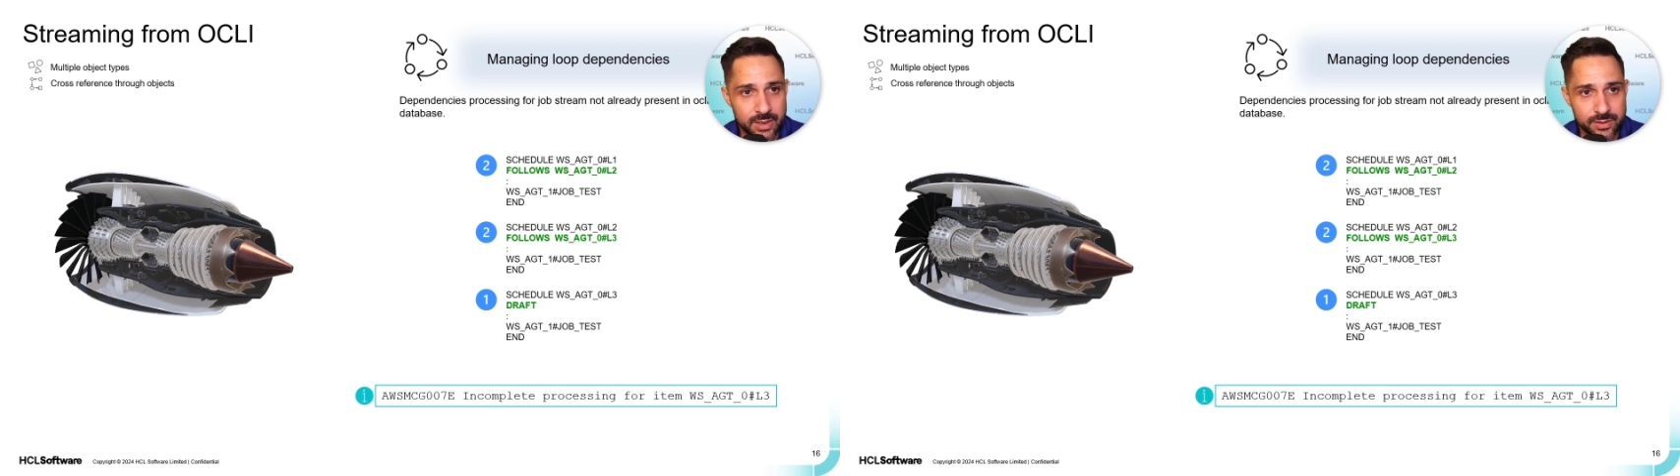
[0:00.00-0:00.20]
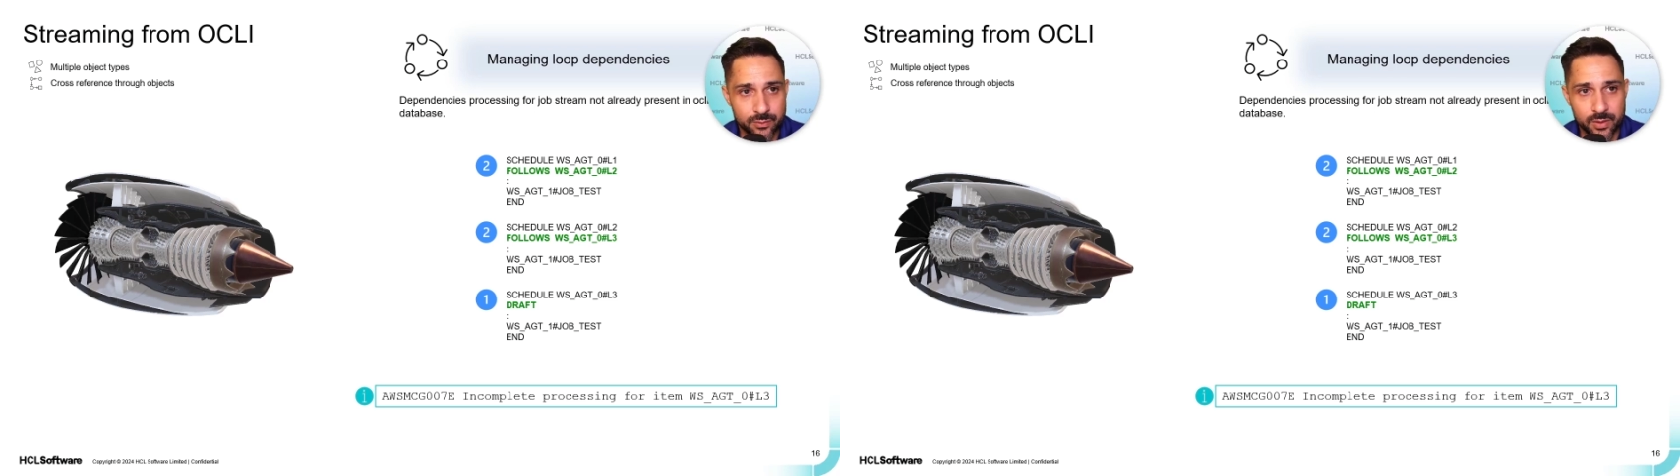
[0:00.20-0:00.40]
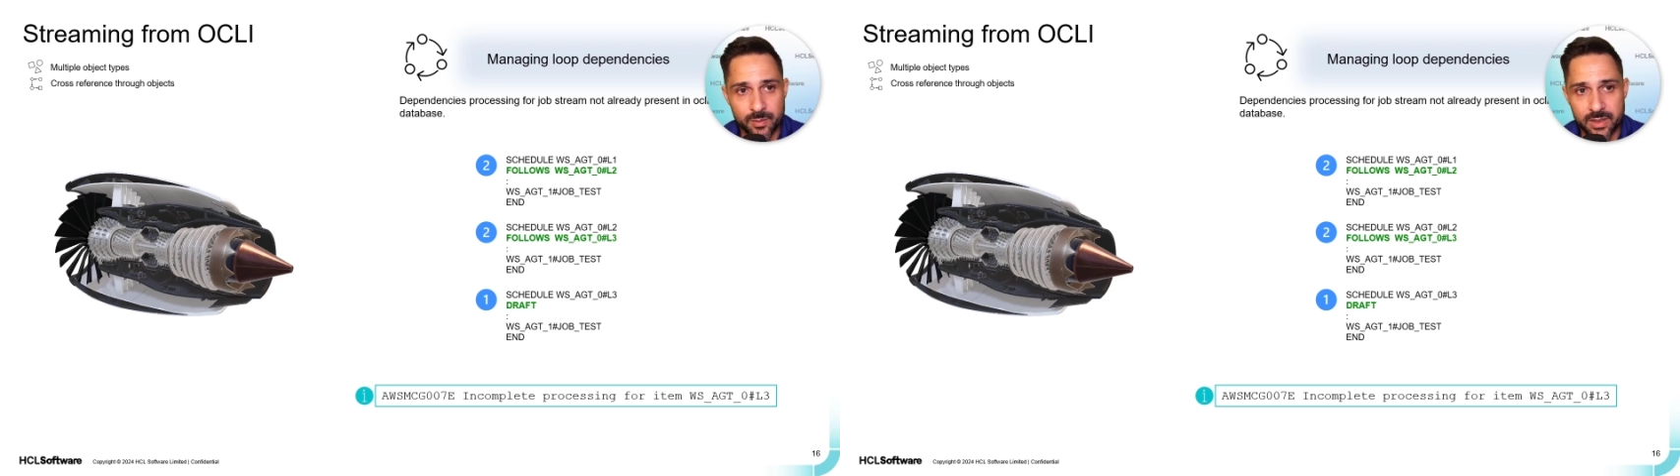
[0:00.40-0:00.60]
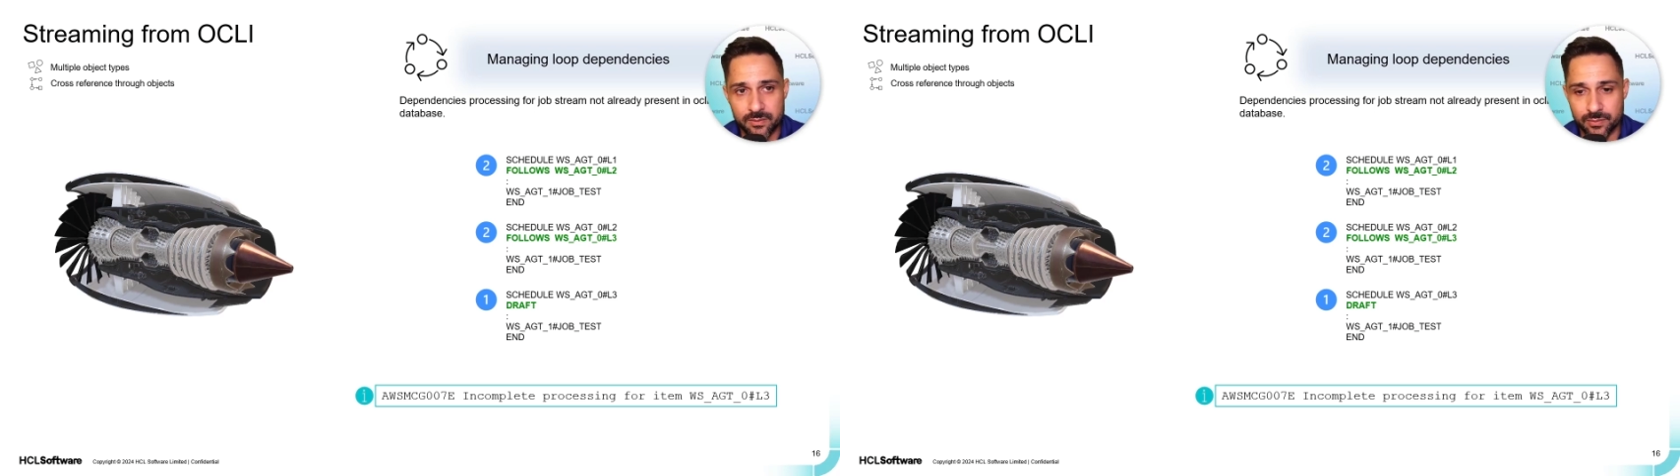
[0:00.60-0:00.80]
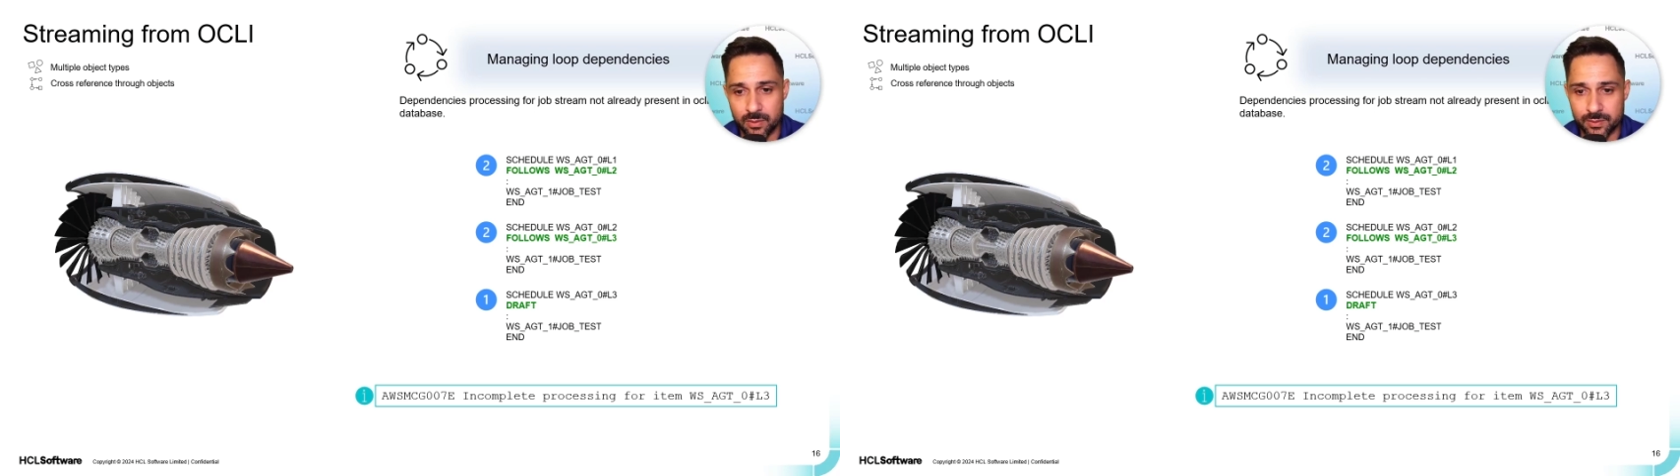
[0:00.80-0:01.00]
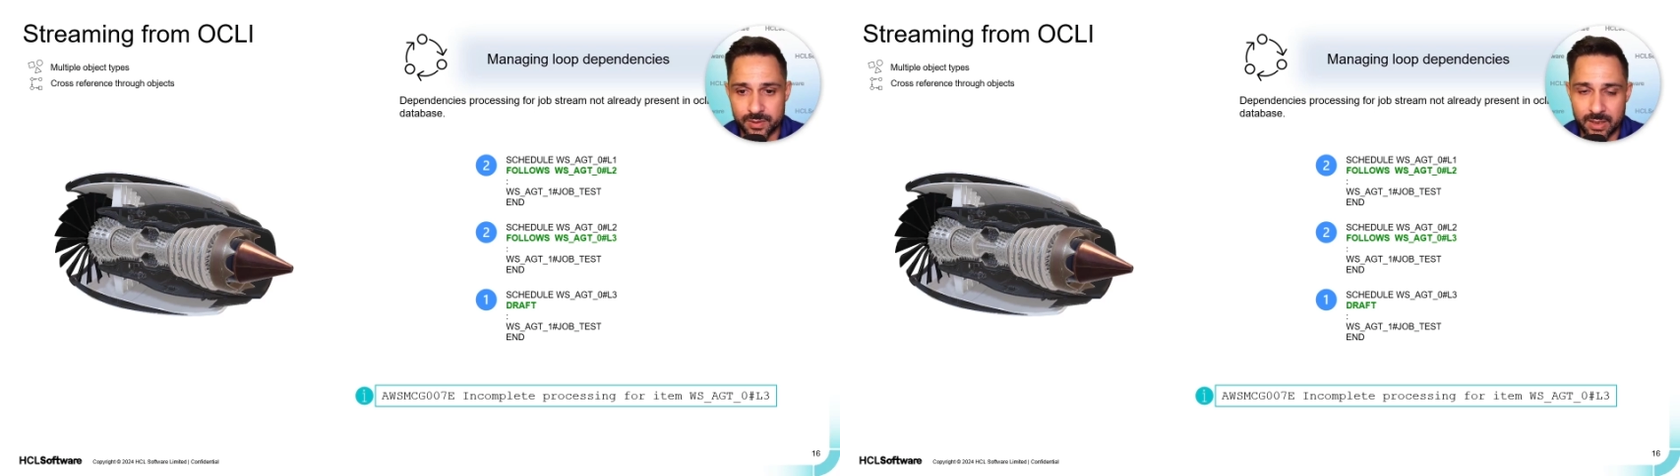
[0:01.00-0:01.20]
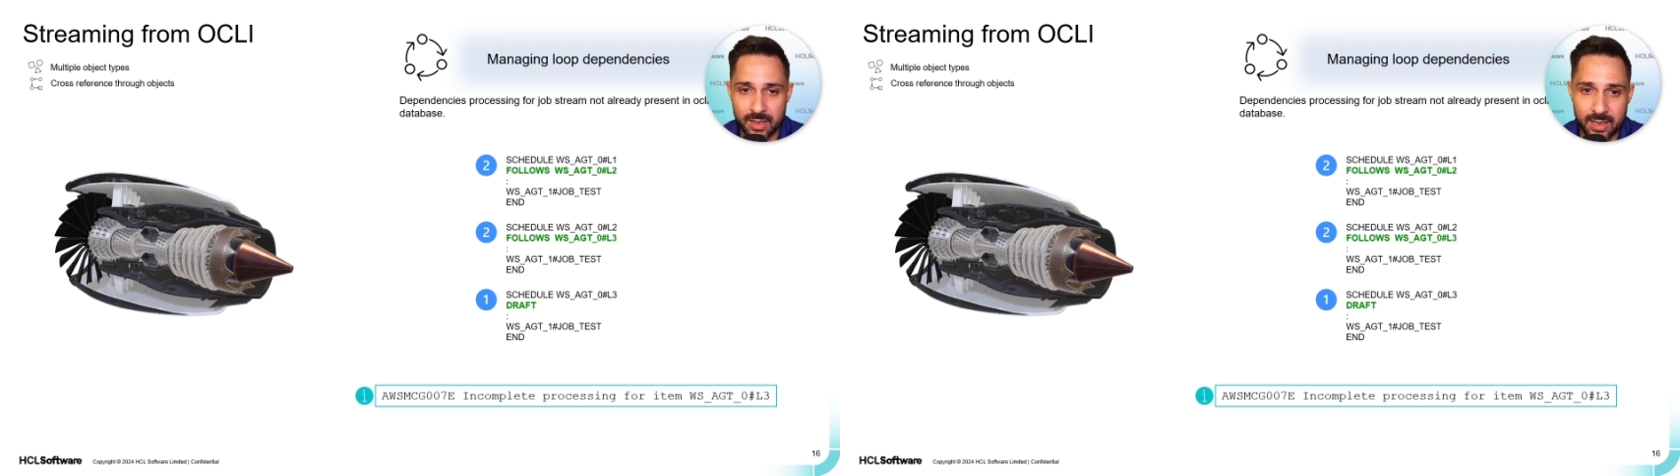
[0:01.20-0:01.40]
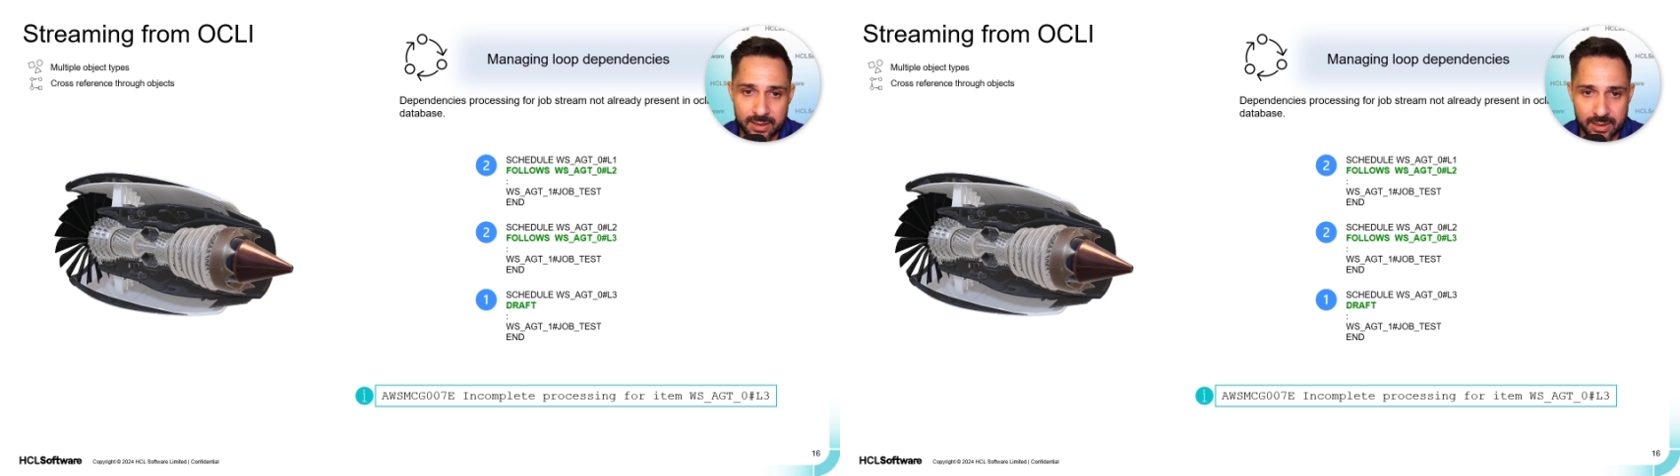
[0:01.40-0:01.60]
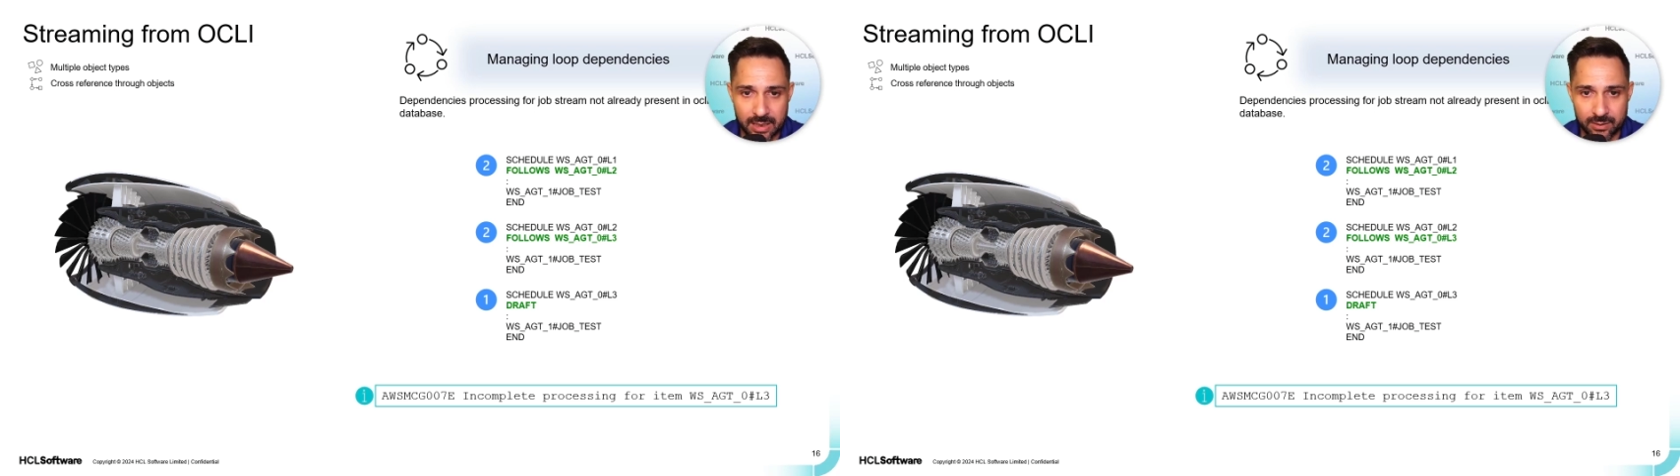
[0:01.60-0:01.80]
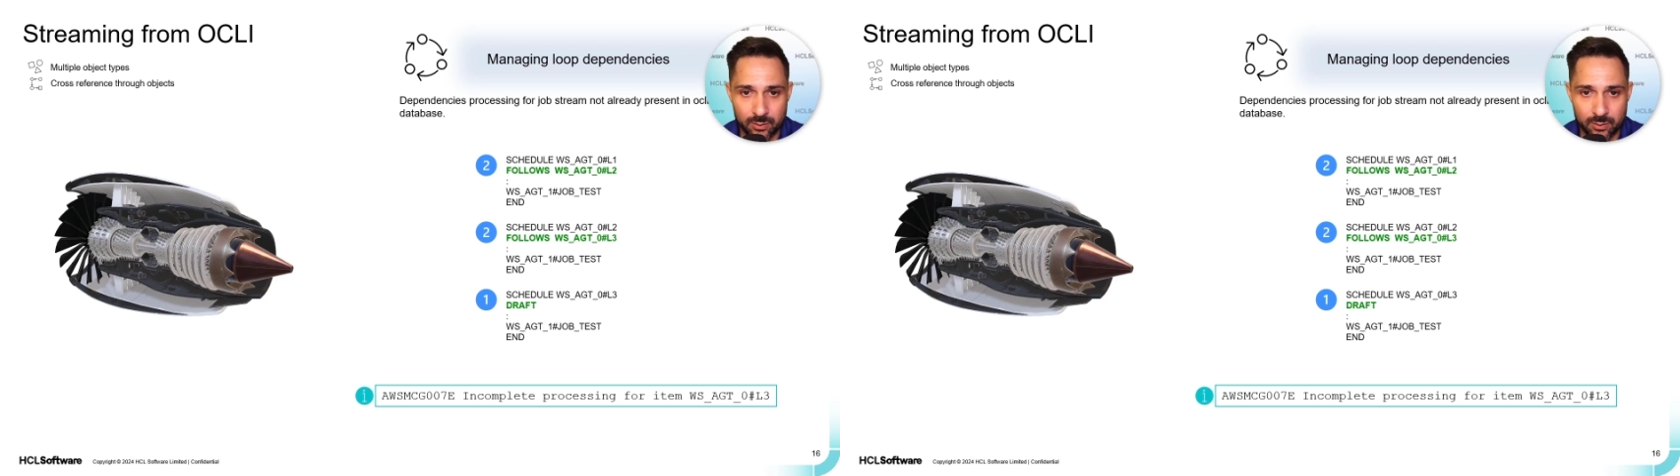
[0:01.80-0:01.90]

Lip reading: streaming from OCLI.